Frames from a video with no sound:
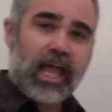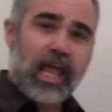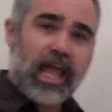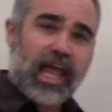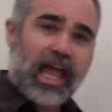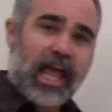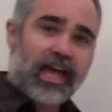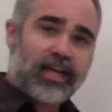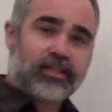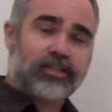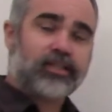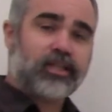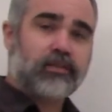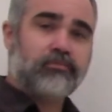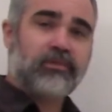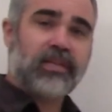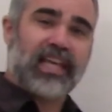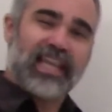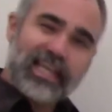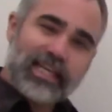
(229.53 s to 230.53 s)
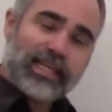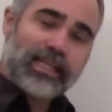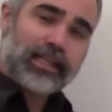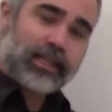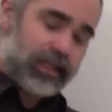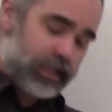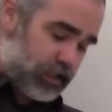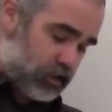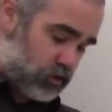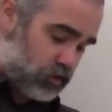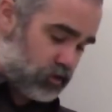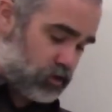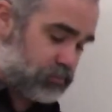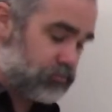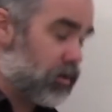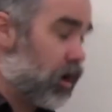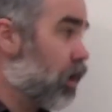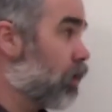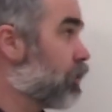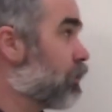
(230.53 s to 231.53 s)
X can be anything
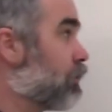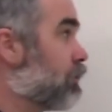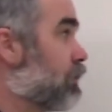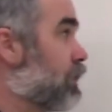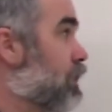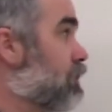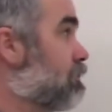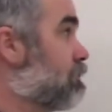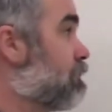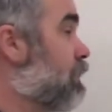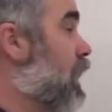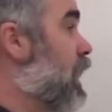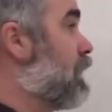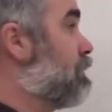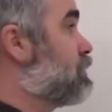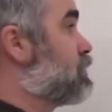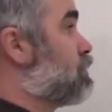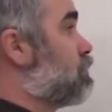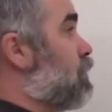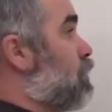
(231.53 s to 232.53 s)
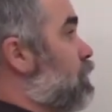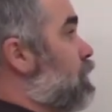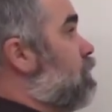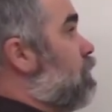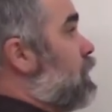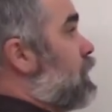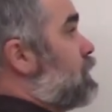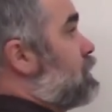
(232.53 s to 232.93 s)
smaller than 5. So what we want to